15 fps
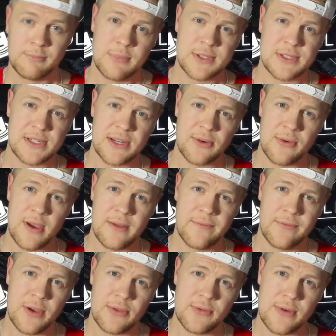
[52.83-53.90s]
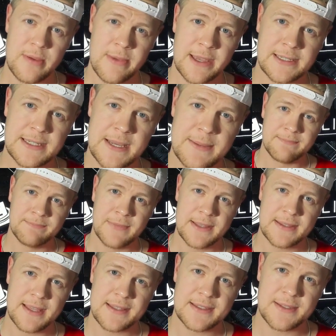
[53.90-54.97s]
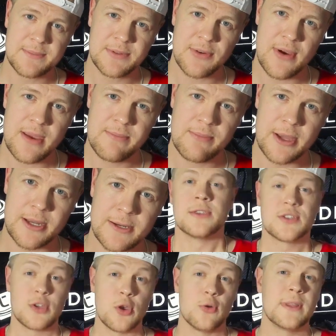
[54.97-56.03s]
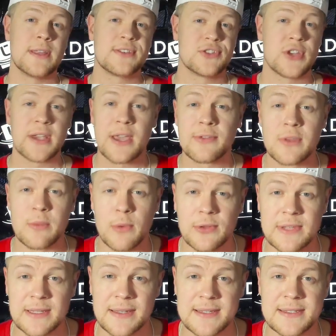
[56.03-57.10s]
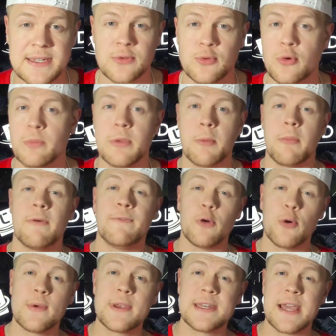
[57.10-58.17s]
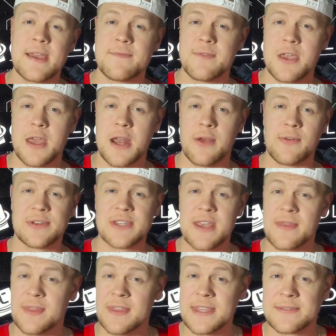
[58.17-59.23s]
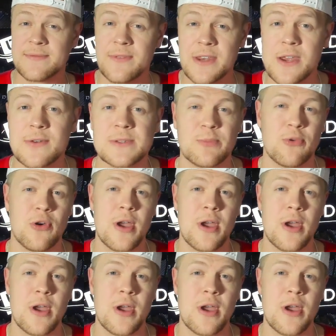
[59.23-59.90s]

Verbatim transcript: stick around for other eBay tips. Hit that subscribe button. So let's check out the multi-listing tool, but before we dive in, I want to say this video is brought